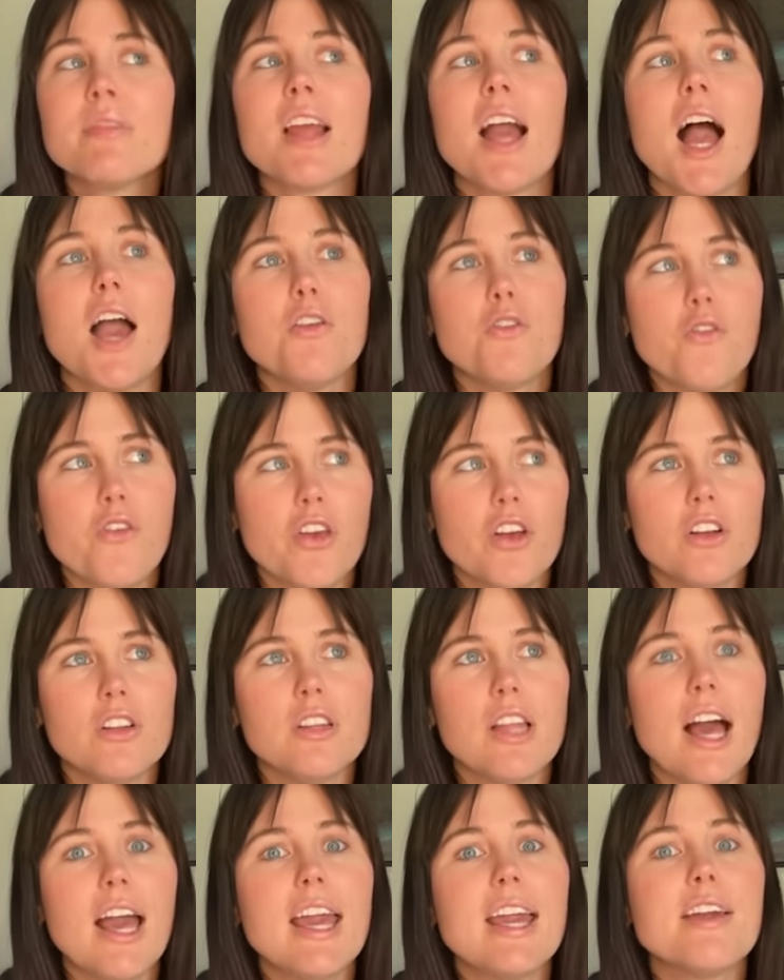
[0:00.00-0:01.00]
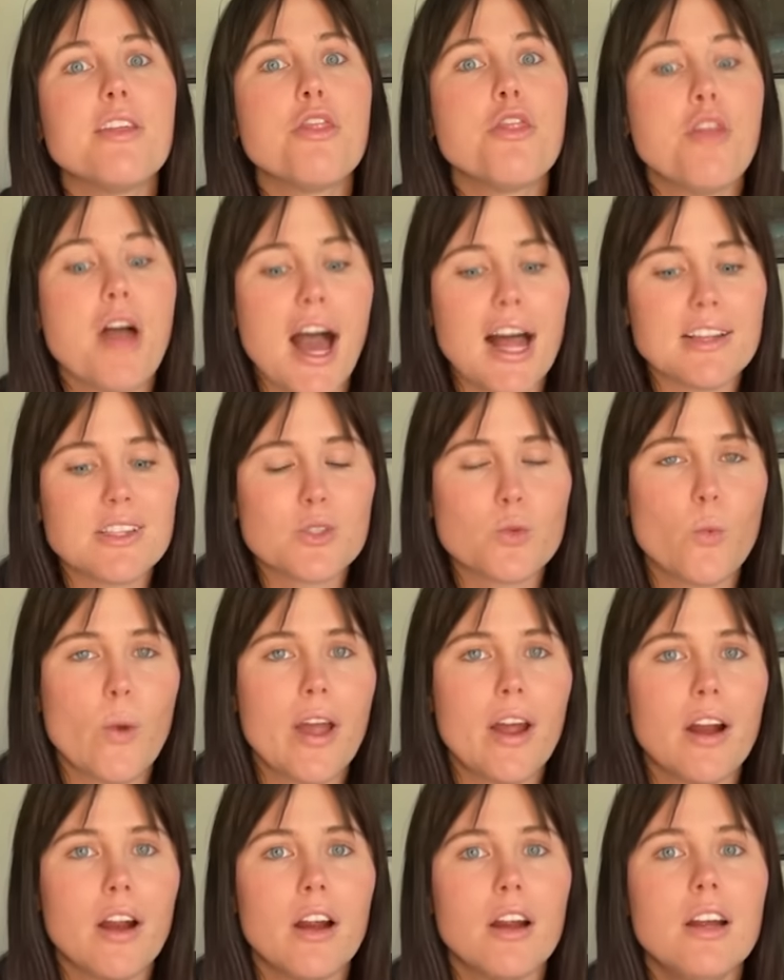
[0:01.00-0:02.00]
I feel like that's
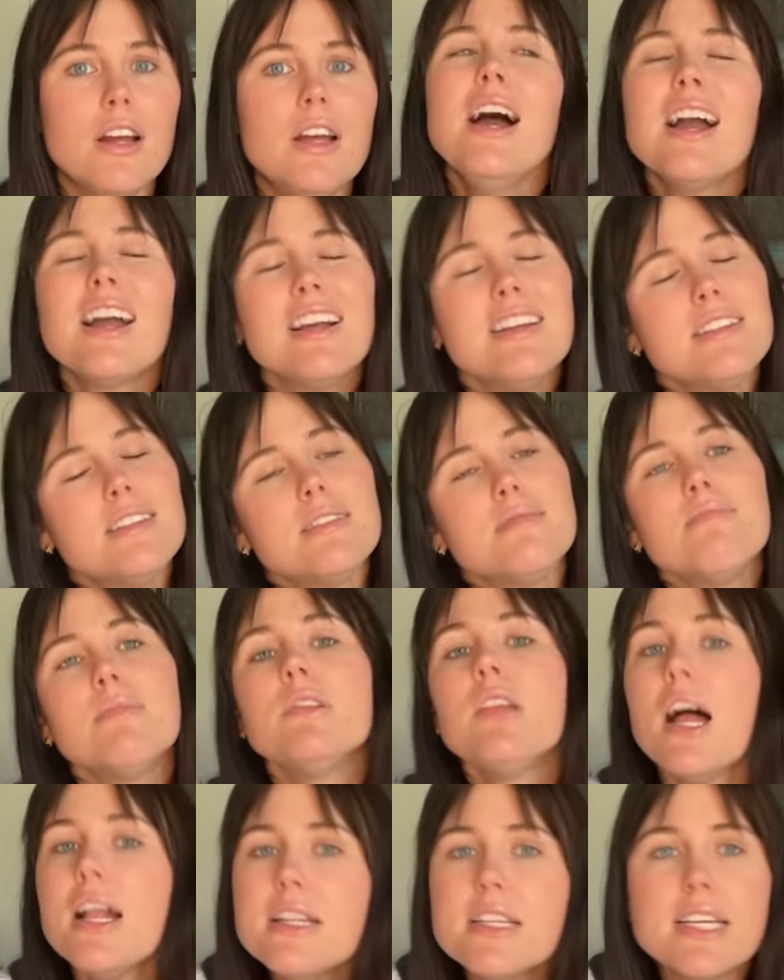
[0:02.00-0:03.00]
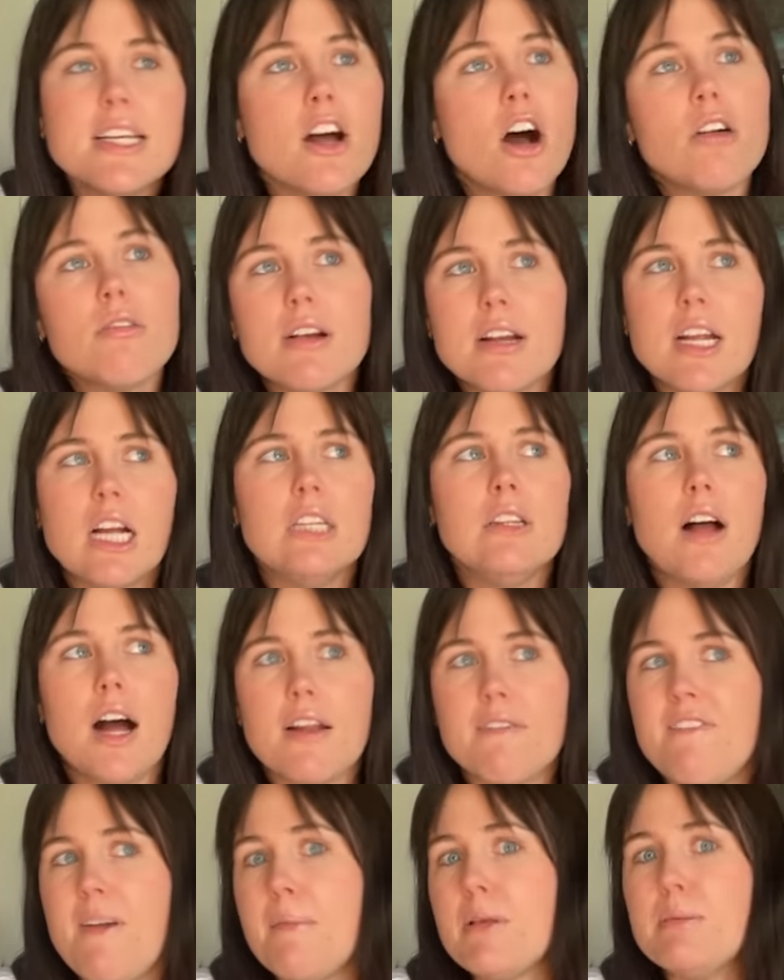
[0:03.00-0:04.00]
where because London already a lot
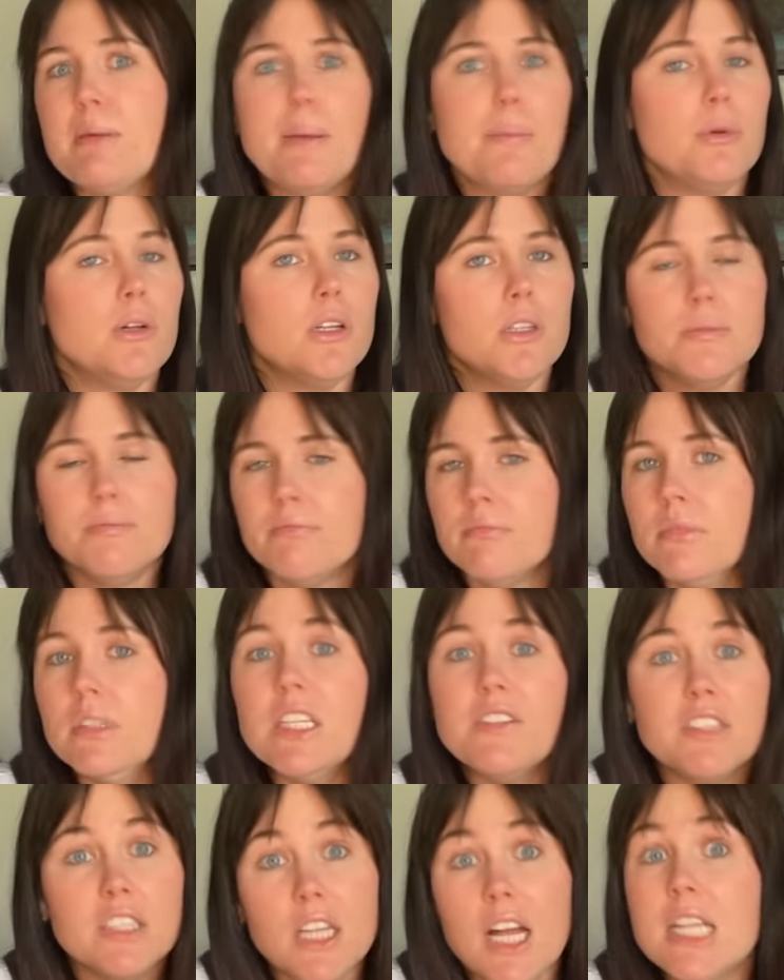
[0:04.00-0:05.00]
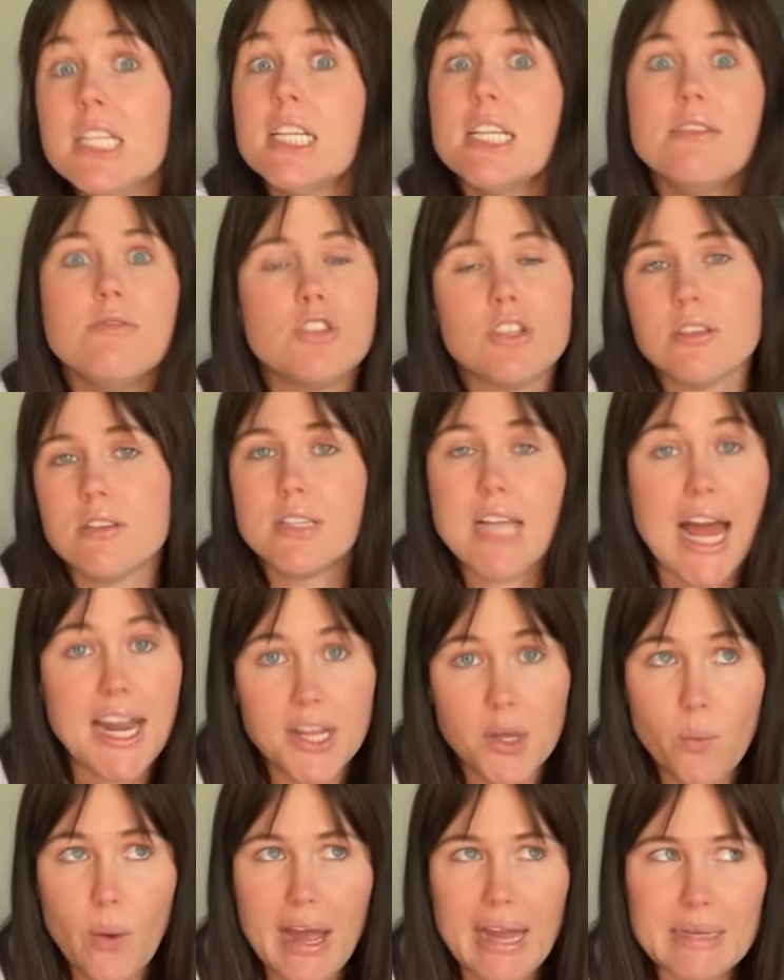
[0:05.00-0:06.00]
of famous people live in London just
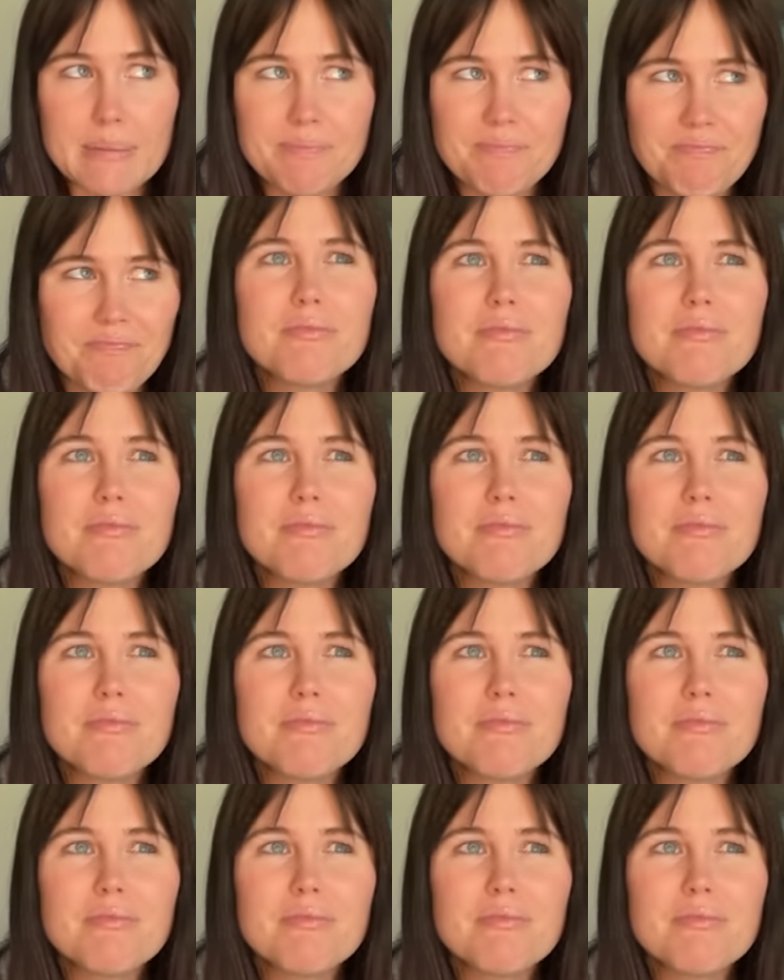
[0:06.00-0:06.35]
anyway.